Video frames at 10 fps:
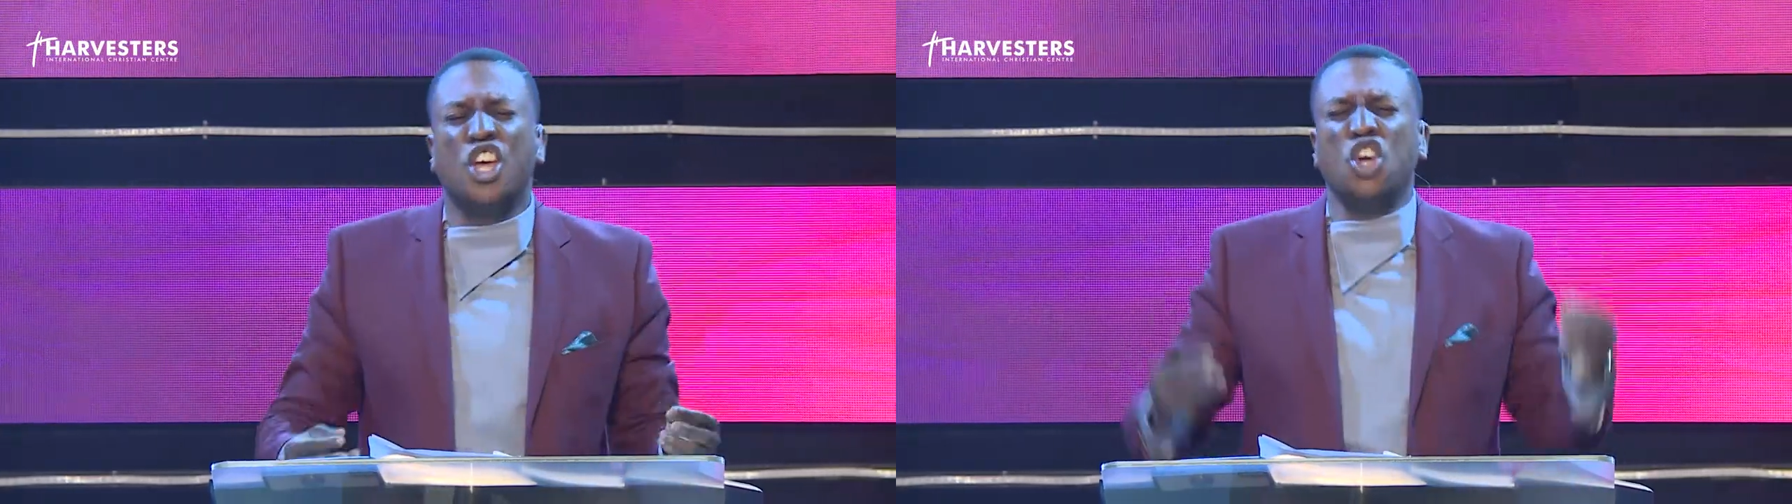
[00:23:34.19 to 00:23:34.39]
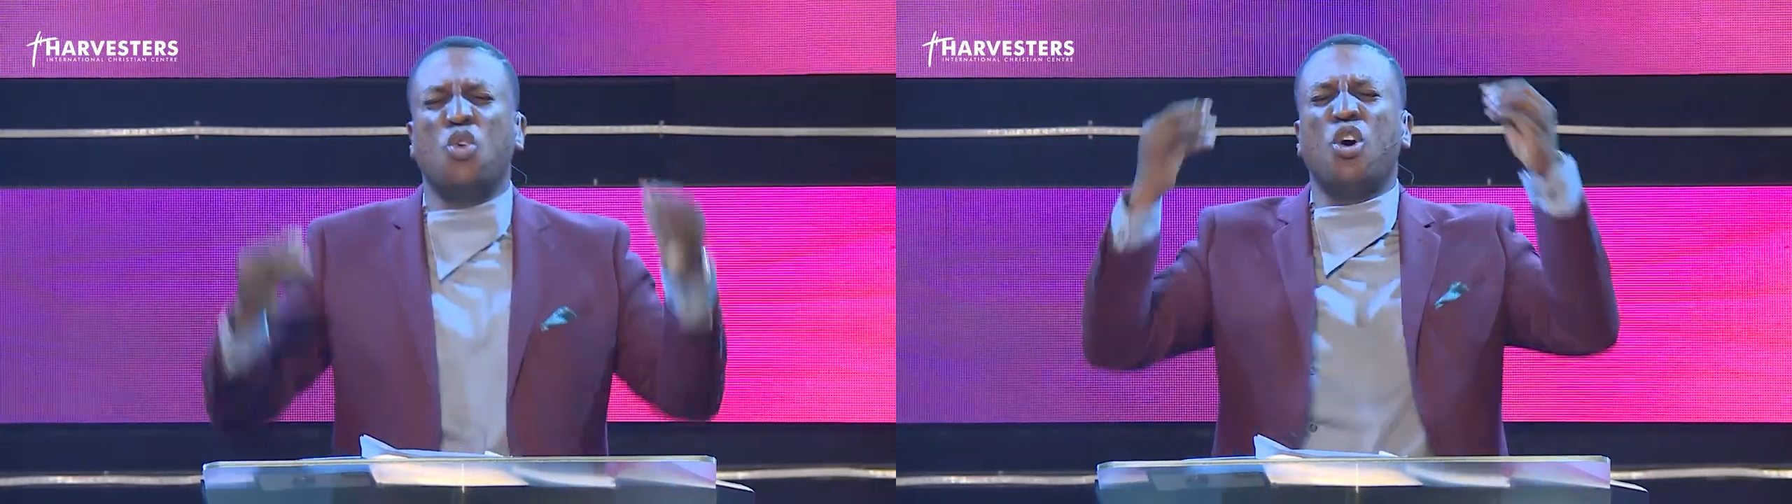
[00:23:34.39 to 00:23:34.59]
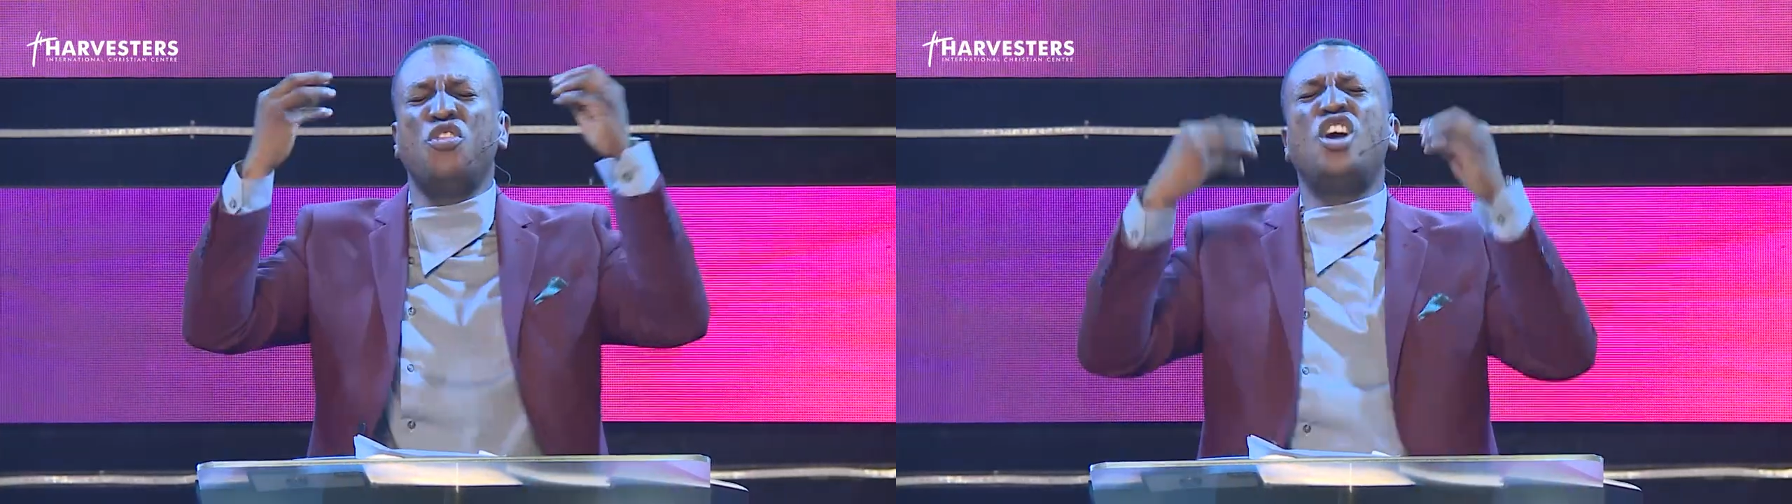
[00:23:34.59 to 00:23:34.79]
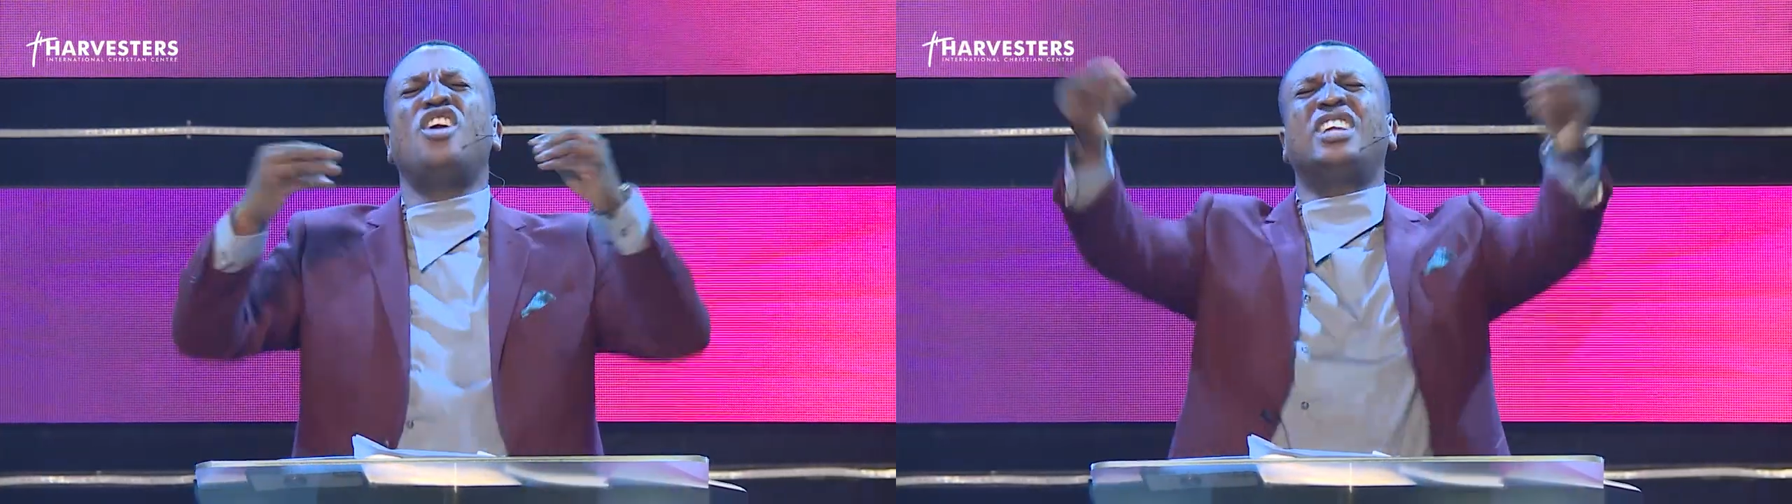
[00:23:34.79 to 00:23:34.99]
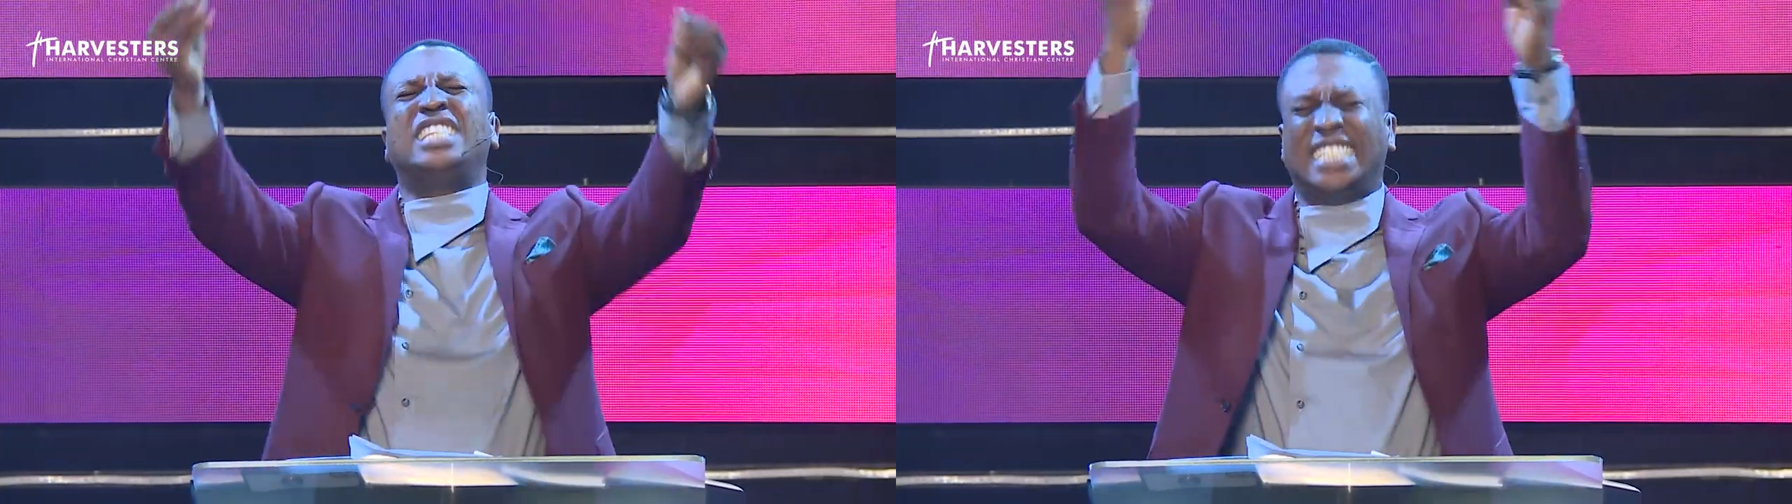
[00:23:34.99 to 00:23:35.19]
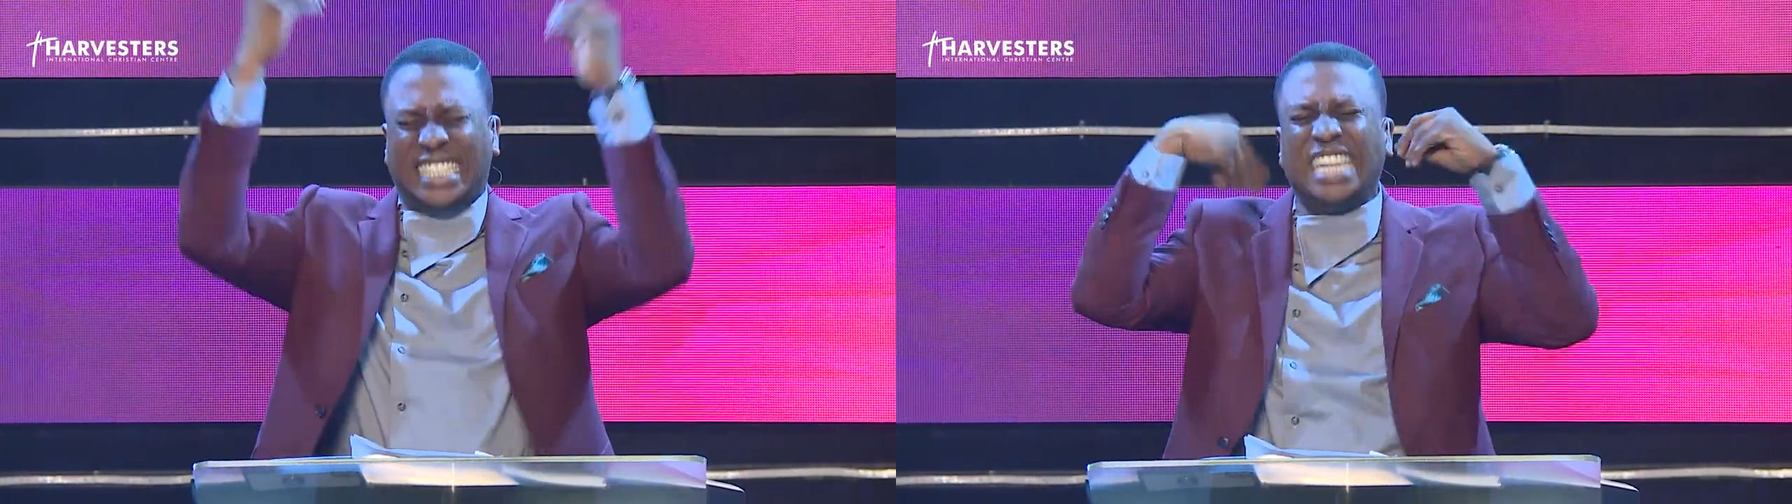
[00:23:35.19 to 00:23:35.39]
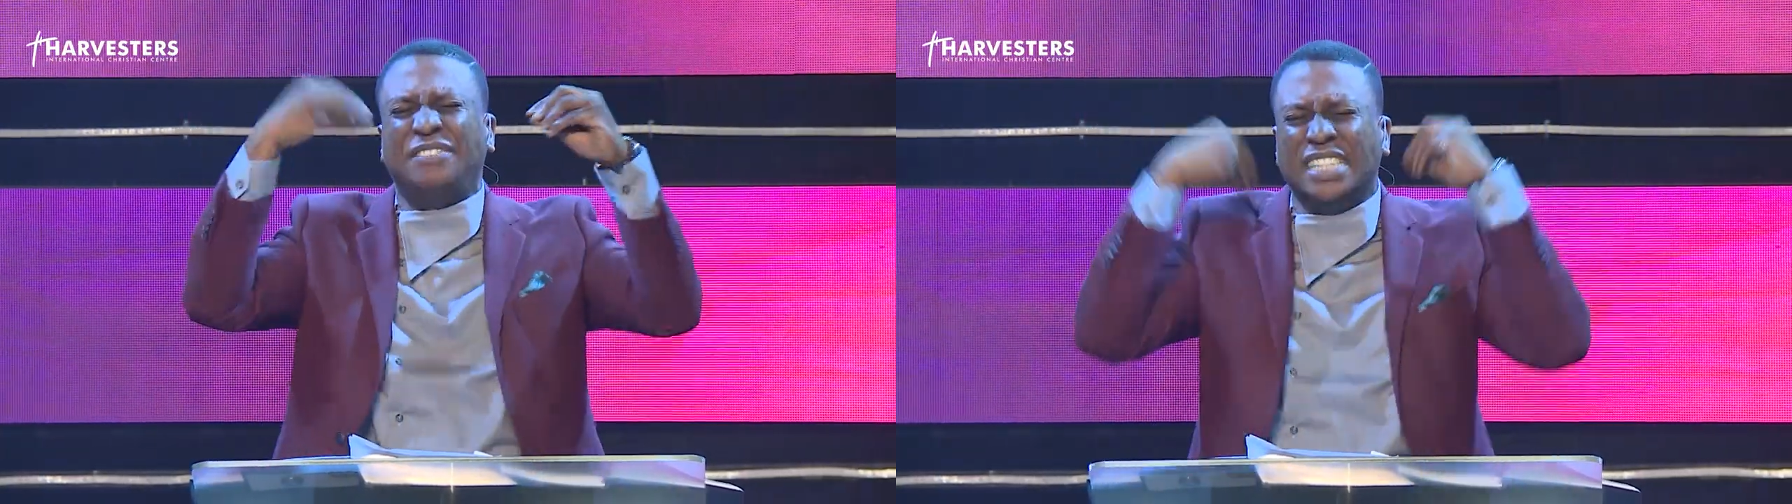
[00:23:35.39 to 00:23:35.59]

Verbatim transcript: you will not receive